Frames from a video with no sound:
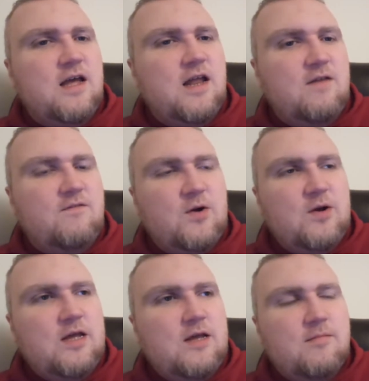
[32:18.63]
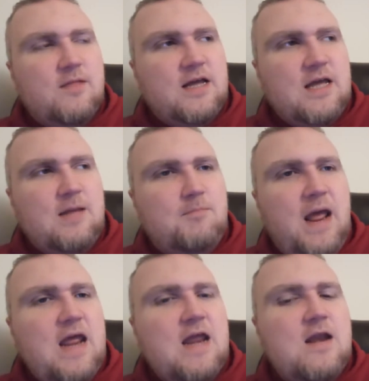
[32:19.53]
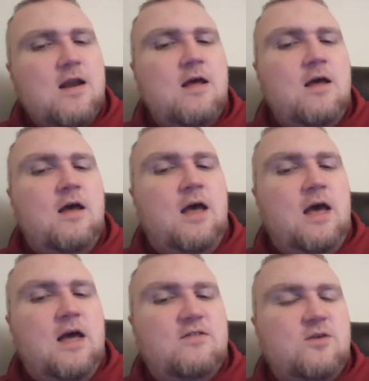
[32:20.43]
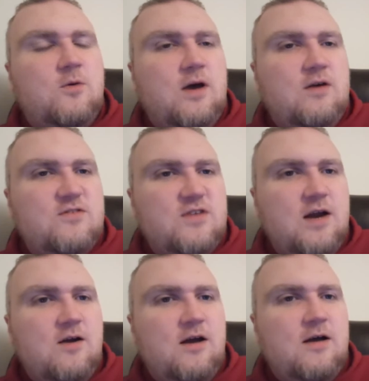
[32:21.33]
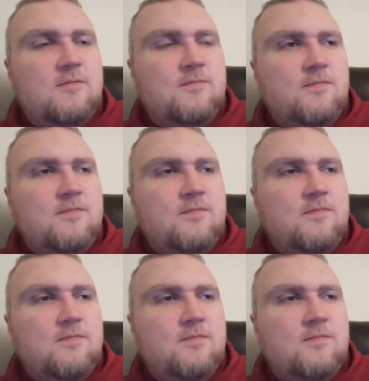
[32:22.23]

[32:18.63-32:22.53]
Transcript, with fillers: and very like in pain, and so now Sarah